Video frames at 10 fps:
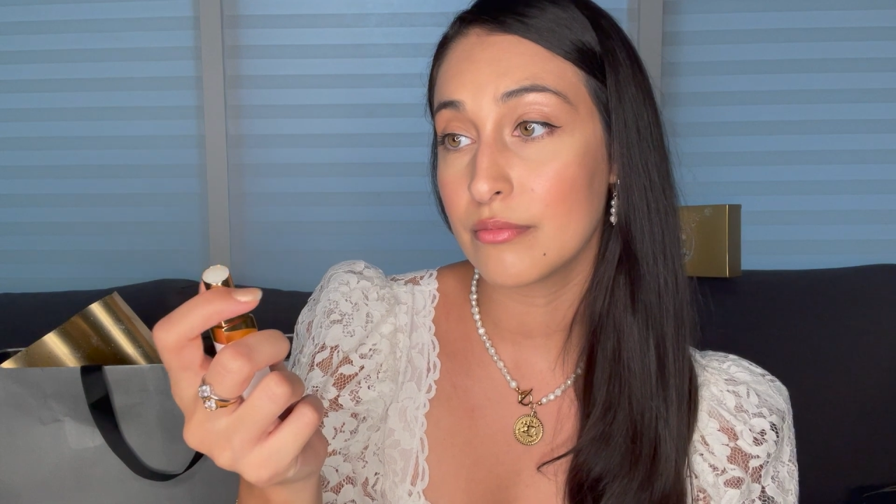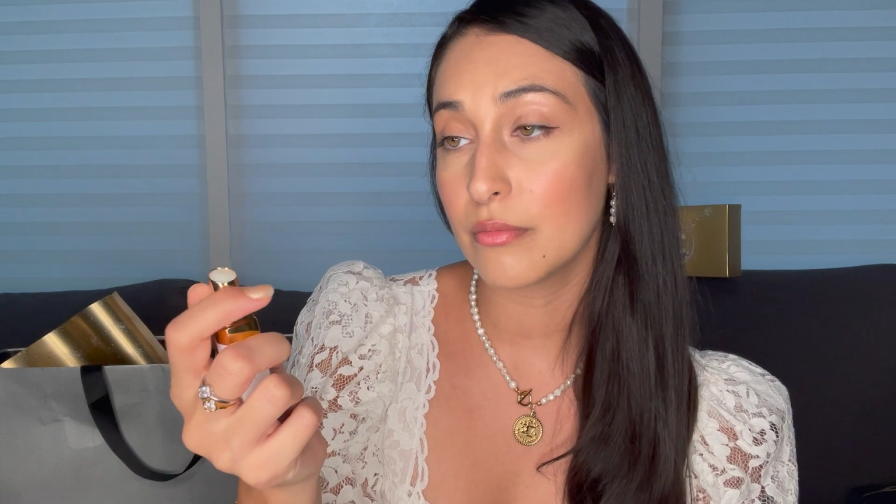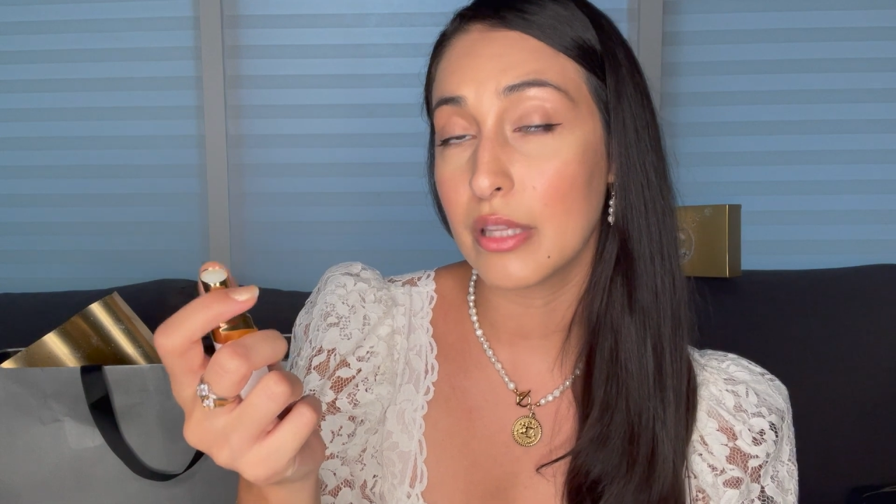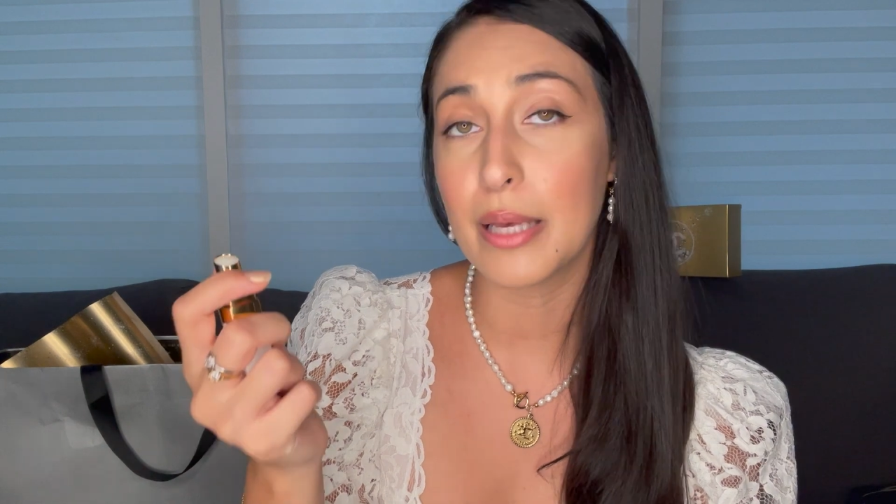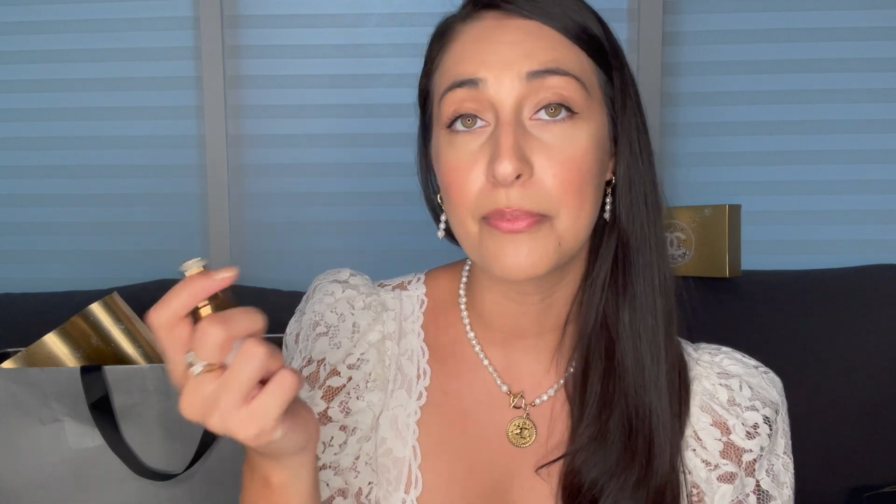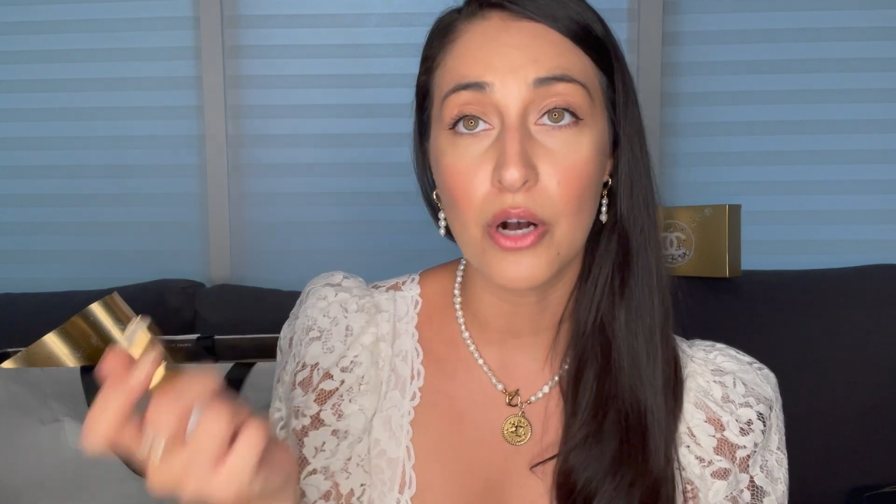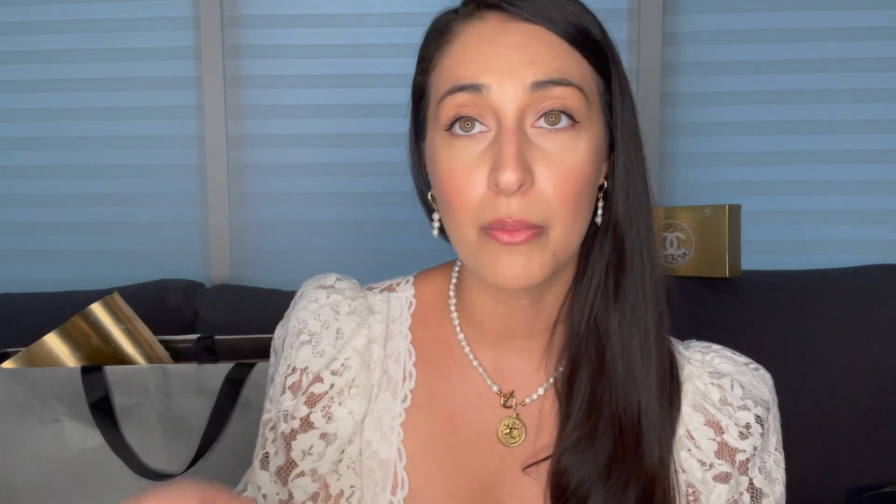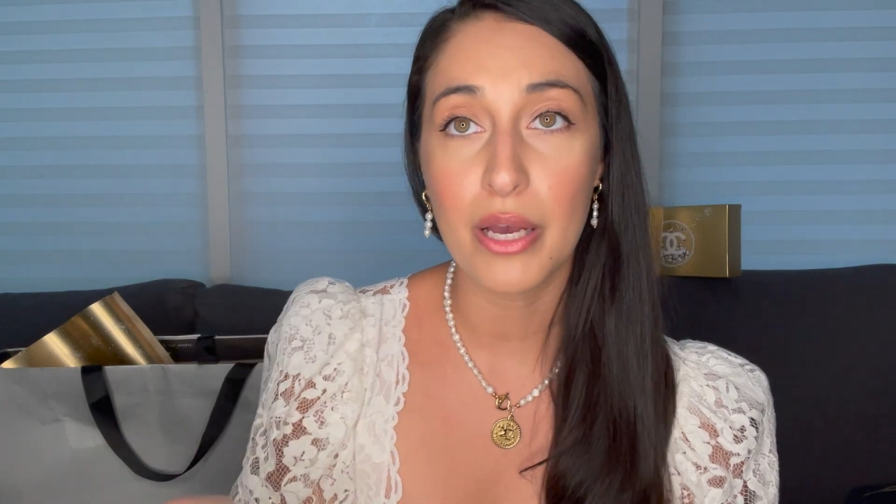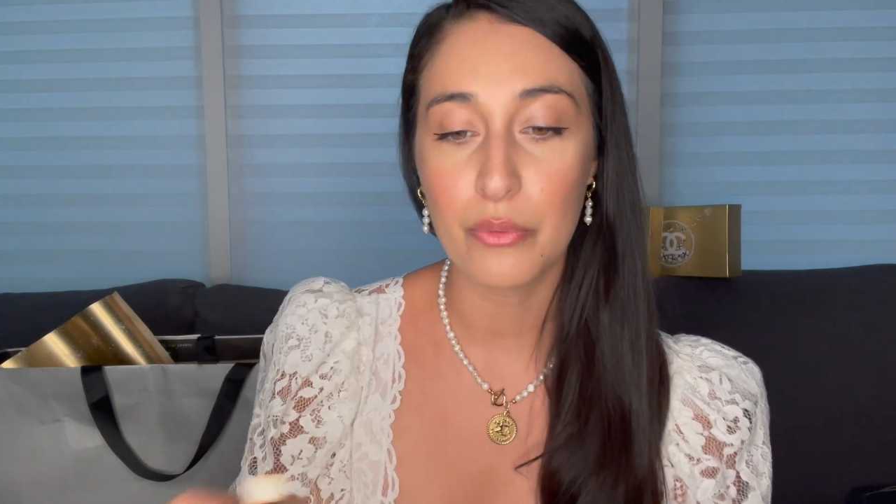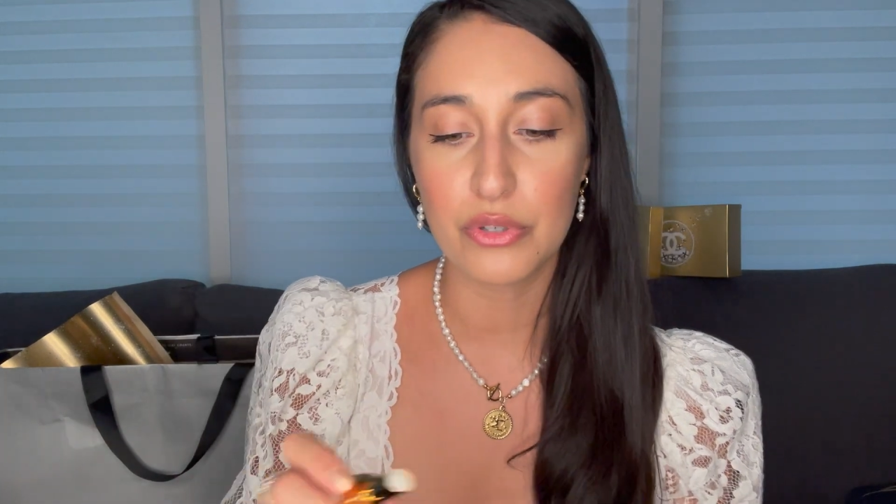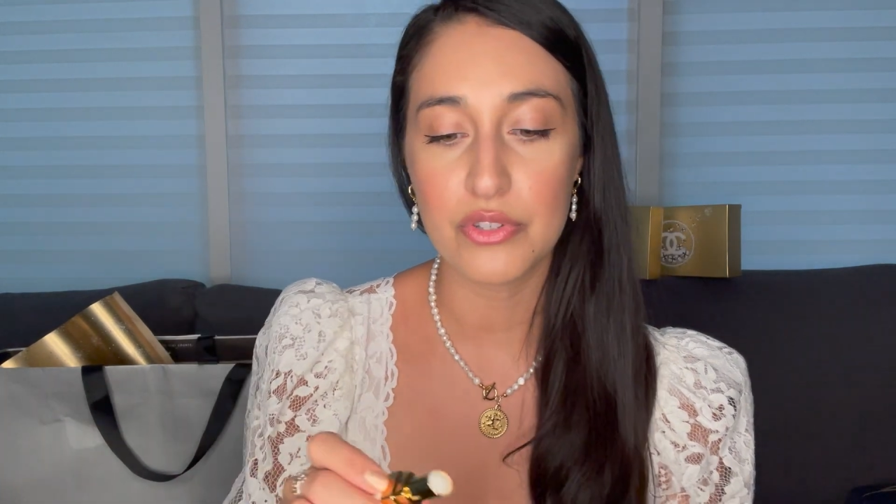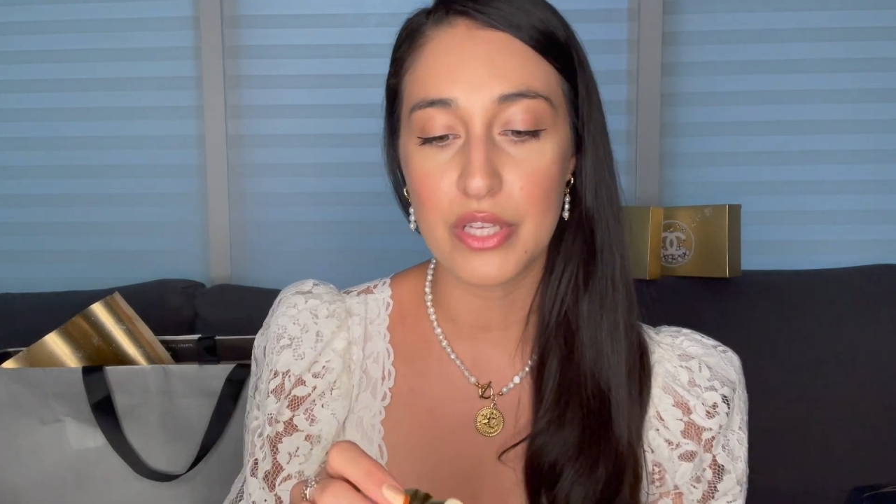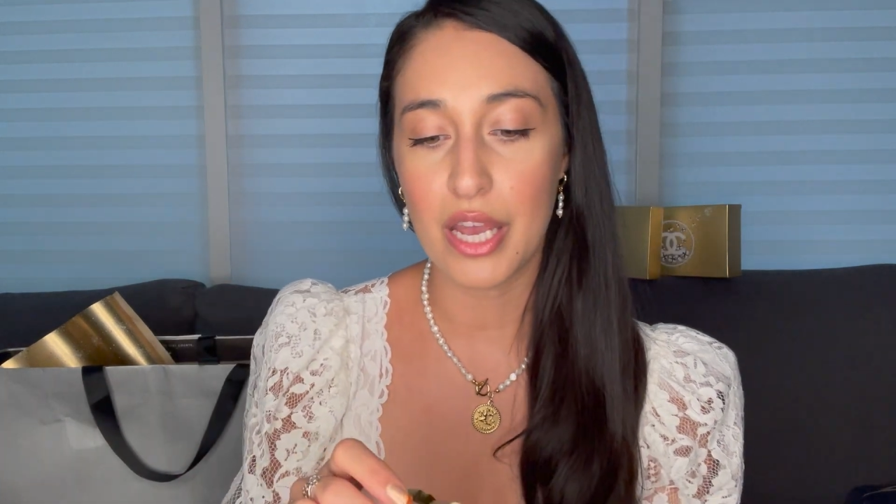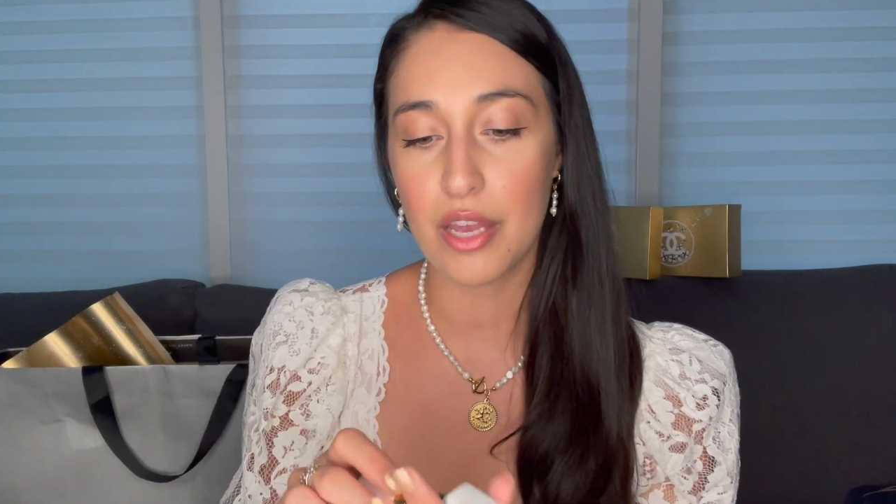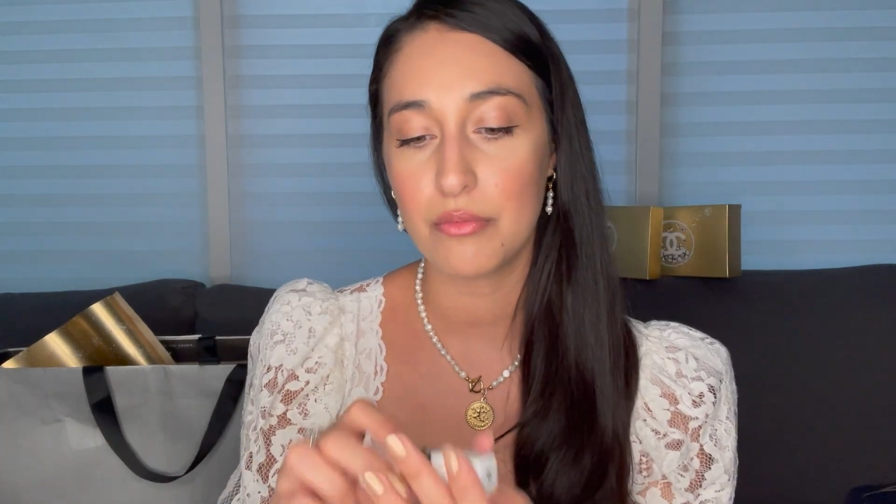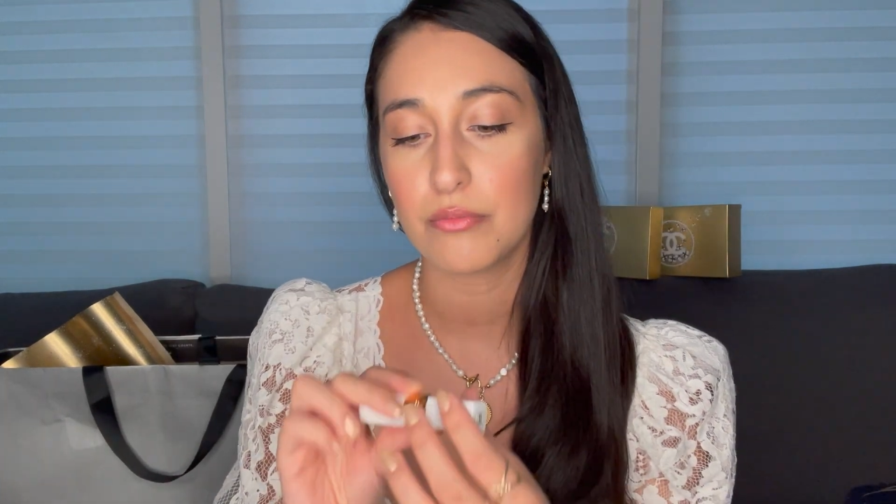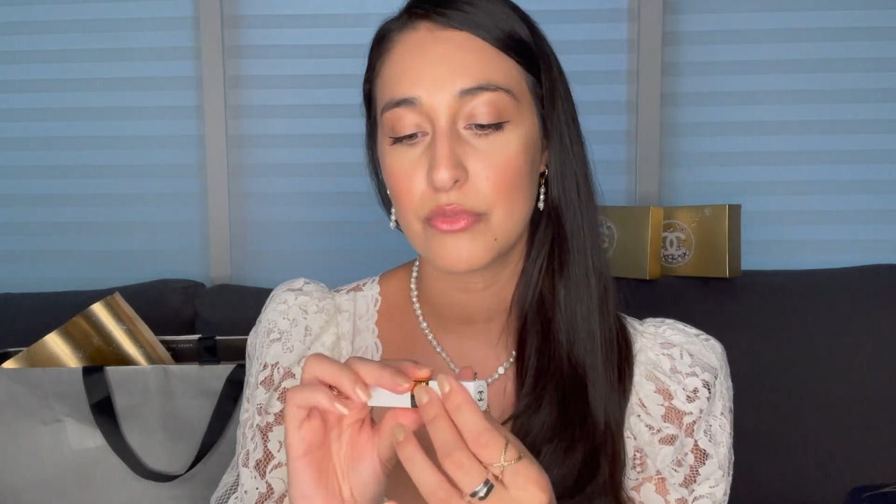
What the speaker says: lip balm, I will say.